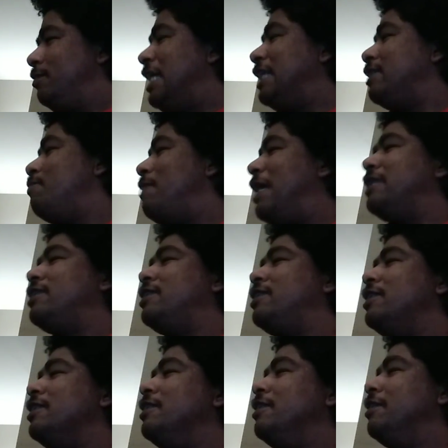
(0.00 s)
That's
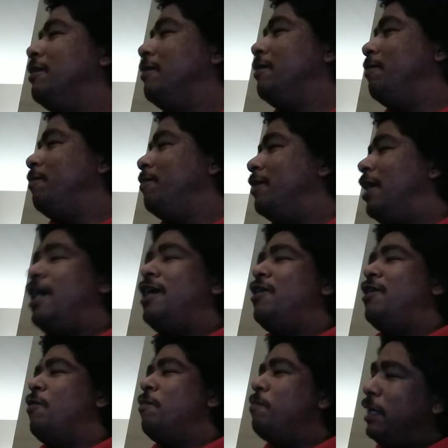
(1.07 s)
Mexican. I
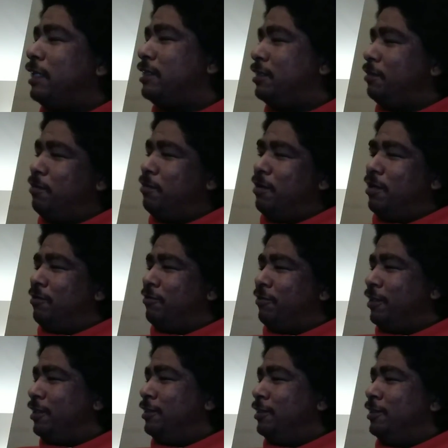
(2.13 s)
ain't no Mexican
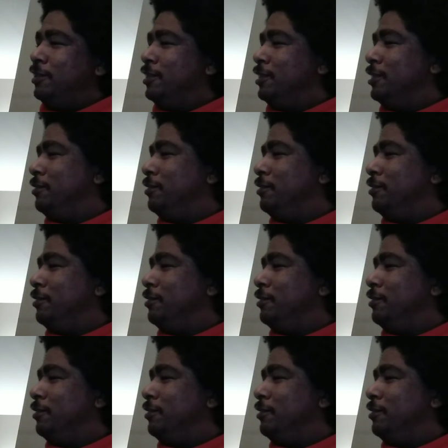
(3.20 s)
motherfucker.